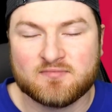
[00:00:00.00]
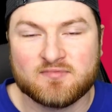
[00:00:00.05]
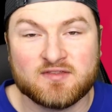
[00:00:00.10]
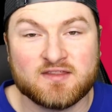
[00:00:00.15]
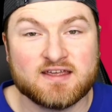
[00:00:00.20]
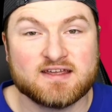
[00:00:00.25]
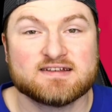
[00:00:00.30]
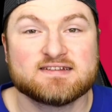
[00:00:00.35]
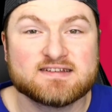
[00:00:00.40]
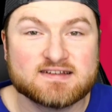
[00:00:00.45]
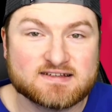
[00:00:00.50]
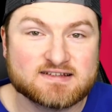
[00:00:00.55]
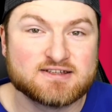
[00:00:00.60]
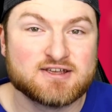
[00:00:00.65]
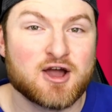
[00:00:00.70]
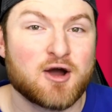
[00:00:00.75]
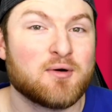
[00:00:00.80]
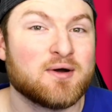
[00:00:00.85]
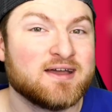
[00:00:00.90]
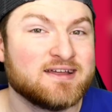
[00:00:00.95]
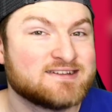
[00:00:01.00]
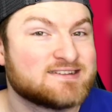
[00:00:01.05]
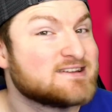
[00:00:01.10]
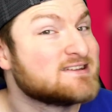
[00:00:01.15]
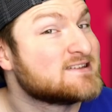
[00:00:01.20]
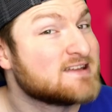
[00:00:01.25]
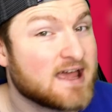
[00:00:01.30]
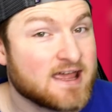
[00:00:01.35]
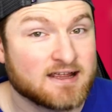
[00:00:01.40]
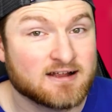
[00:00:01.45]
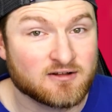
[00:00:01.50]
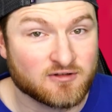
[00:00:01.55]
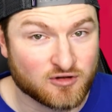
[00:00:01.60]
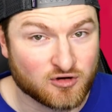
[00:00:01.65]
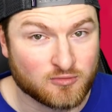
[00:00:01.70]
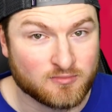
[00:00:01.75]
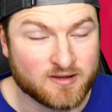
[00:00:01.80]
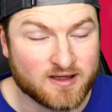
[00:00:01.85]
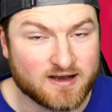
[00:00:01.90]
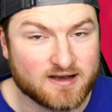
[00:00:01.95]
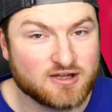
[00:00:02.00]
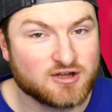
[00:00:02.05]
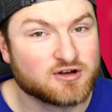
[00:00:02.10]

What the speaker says: This is going to take a little bit.